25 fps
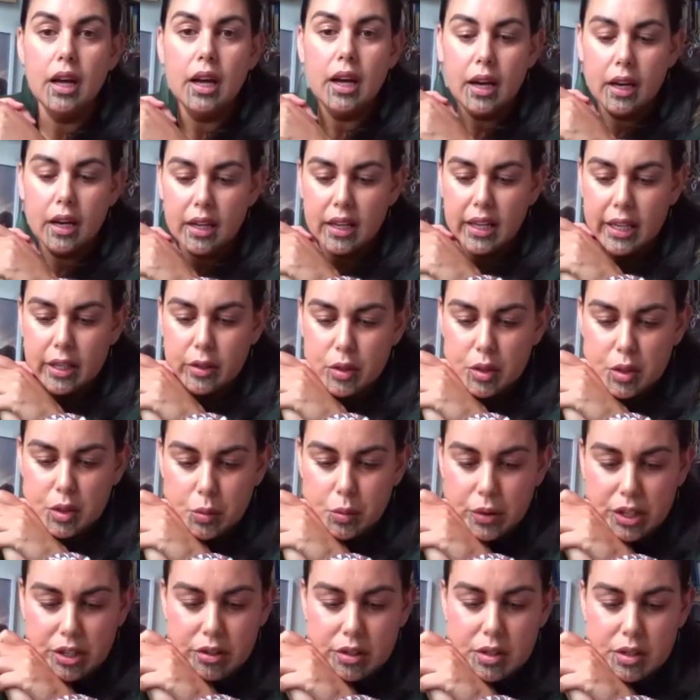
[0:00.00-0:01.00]
Uh,
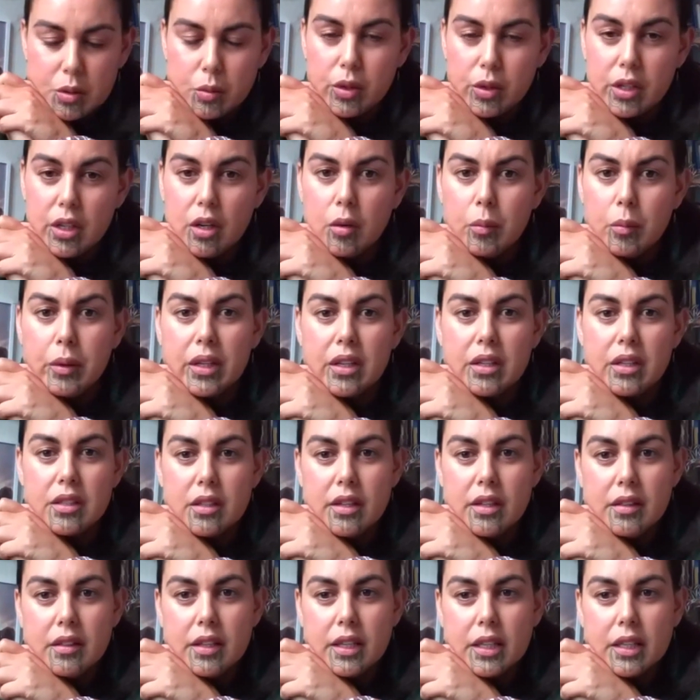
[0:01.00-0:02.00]
elsewhere as well, because
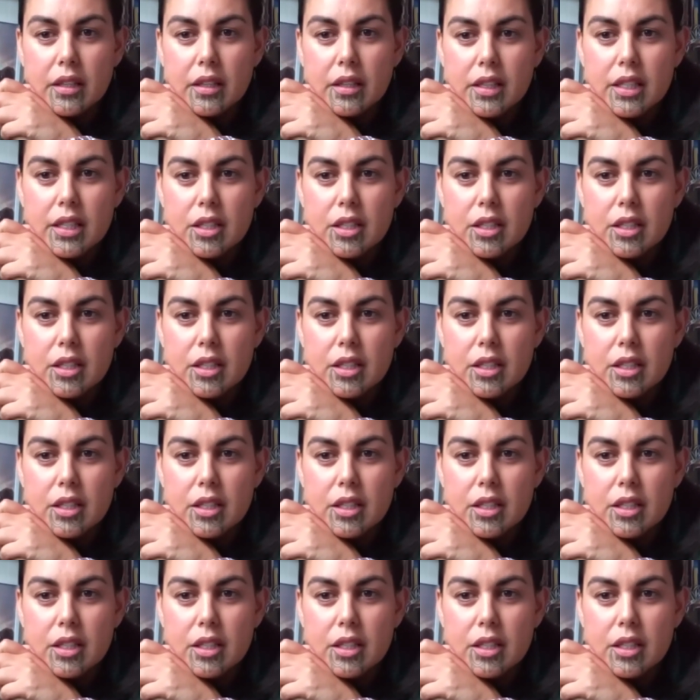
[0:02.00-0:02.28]
I think